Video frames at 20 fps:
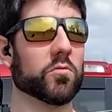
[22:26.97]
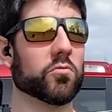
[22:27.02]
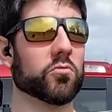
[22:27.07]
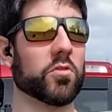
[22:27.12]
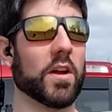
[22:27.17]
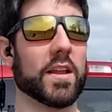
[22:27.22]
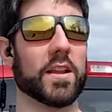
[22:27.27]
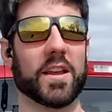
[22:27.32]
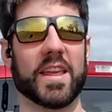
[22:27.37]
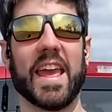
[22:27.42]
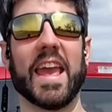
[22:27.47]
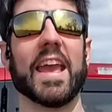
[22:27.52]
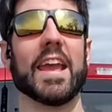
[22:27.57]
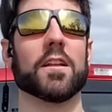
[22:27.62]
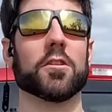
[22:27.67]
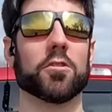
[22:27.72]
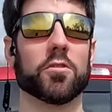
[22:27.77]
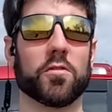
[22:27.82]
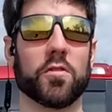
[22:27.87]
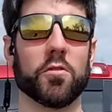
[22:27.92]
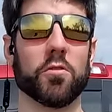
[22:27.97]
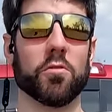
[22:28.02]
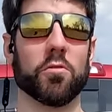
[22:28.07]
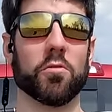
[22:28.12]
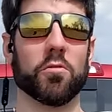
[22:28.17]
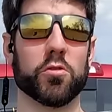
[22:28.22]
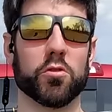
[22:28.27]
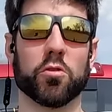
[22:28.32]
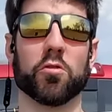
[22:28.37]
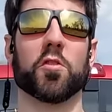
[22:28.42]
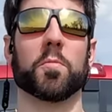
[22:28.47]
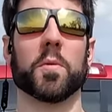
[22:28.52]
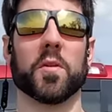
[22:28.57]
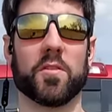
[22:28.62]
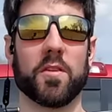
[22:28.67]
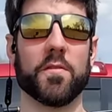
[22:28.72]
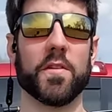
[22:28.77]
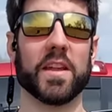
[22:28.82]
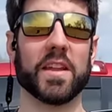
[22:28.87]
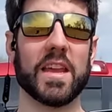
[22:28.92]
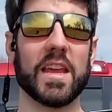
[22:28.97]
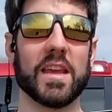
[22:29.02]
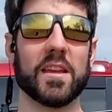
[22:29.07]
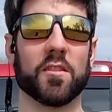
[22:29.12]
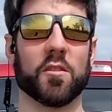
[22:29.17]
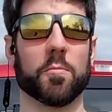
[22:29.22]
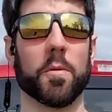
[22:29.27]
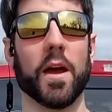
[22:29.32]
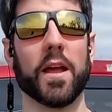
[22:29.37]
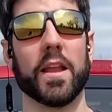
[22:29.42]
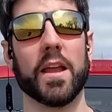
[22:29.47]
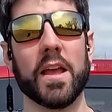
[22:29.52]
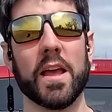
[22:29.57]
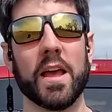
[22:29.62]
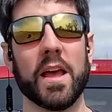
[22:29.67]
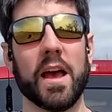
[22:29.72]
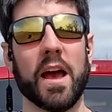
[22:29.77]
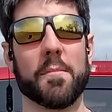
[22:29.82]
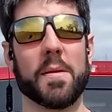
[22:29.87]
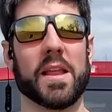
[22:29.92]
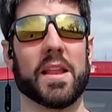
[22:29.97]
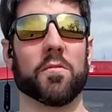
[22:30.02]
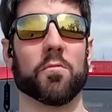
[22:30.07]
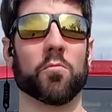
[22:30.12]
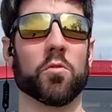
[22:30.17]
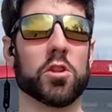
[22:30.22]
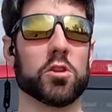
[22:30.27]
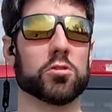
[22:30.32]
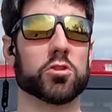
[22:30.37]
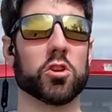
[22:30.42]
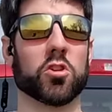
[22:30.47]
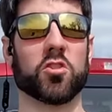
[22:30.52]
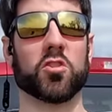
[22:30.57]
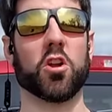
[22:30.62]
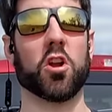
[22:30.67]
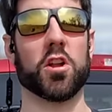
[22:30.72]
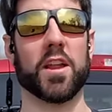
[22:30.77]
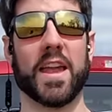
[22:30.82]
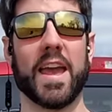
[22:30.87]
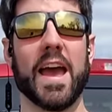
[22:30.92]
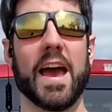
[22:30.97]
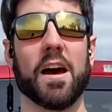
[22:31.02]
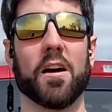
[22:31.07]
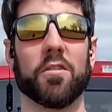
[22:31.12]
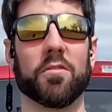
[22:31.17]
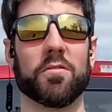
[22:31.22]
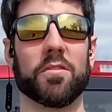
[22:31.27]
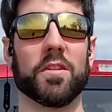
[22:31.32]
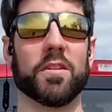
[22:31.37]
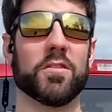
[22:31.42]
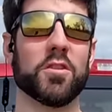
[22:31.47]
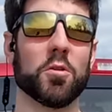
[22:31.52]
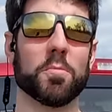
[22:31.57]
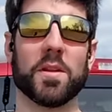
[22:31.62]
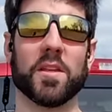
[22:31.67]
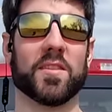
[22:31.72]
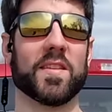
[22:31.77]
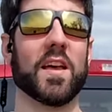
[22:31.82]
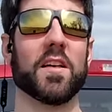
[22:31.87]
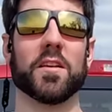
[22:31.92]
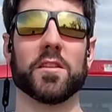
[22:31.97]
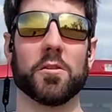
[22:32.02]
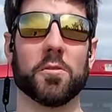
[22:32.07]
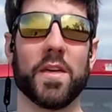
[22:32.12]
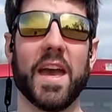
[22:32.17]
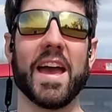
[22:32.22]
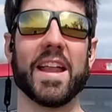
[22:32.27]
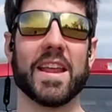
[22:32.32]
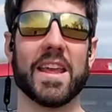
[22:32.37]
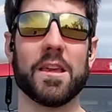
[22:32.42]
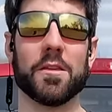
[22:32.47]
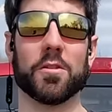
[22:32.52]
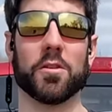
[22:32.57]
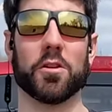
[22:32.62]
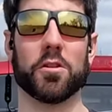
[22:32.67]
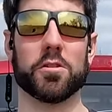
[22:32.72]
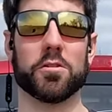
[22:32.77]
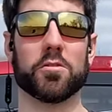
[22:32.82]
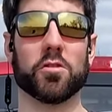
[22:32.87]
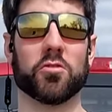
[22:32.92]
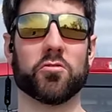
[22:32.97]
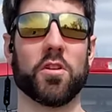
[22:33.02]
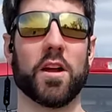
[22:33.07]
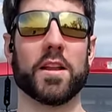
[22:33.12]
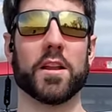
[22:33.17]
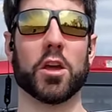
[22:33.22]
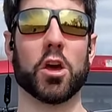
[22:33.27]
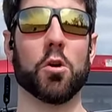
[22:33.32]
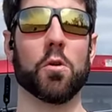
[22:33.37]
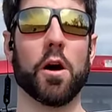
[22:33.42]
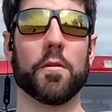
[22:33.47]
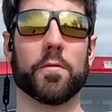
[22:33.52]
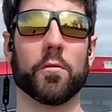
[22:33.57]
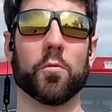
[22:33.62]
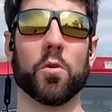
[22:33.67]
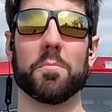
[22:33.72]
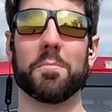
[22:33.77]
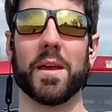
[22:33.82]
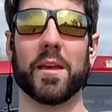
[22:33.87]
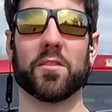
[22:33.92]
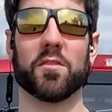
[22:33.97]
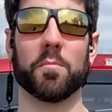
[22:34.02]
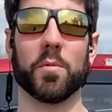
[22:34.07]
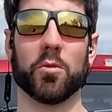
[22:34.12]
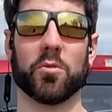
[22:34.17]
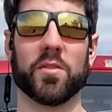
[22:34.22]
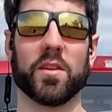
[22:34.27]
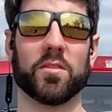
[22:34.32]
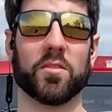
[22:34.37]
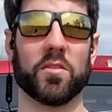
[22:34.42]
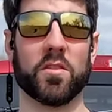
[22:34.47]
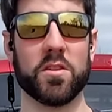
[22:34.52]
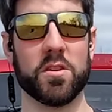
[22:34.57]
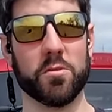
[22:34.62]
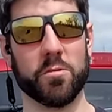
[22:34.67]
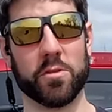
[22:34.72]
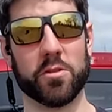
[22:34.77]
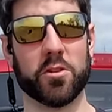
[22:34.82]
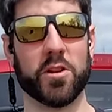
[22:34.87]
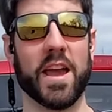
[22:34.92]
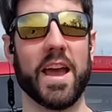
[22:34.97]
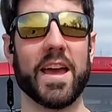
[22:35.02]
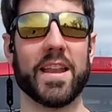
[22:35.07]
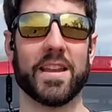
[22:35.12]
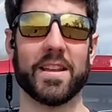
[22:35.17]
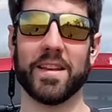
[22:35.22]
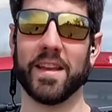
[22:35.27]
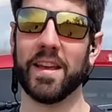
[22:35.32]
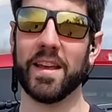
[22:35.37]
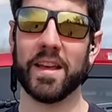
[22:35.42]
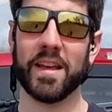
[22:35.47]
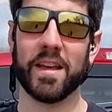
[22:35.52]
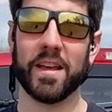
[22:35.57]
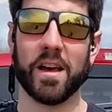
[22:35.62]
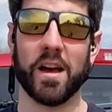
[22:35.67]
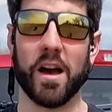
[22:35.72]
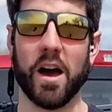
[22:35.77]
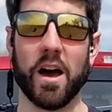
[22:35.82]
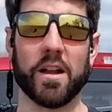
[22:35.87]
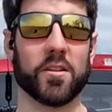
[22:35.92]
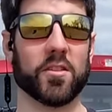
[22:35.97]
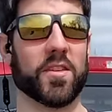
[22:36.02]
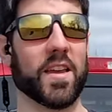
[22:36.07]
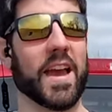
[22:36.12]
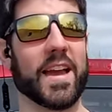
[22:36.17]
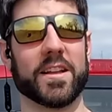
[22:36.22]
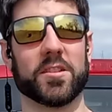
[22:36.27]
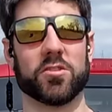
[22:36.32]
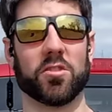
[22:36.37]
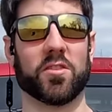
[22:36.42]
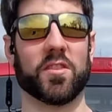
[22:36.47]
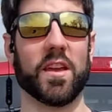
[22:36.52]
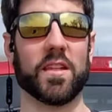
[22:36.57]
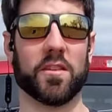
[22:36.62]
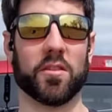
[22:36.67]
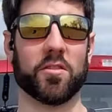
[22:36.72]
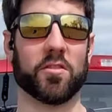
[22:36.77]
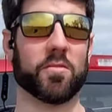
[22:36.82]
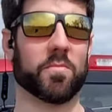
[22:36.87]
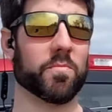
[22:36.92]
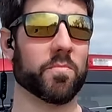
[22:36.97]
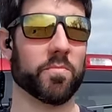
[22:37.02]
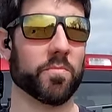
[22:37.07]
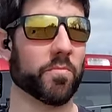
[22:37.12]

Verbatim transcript: try to cater to your specific needs. But I mean, when you're just starting out, nobody's telling you that either. You're just trying to go off of what makes the most sense to you in your head. And honestly, I can just say this